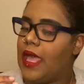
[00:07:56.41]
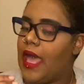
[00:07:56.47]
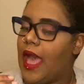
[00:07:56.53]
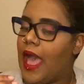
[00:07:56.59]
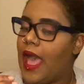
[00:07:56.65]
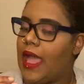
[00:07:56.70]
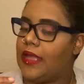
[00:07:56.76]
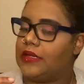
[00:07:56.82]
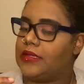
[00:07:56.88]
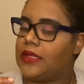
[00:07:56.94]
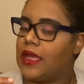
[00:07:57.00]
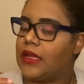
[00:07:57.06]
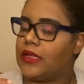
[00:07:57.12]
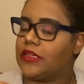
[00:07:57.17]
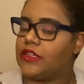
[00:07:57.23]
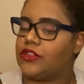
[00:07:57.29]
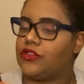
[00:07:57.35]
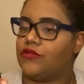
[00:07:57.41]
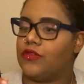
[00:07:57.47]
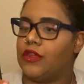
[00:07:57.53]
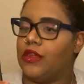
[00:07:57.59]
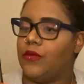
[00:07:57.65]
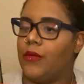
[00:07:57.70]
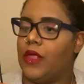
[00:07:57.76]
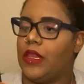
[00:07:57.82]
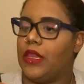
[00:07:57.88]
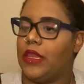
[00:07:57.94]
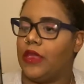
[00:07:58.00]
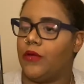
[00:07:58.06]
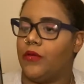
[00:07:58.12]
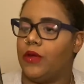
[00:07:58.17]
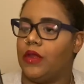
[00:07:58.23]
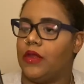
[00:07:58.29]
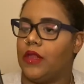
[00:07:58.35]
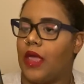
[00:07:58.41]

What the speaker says: Eye-Tech Extreme Liquid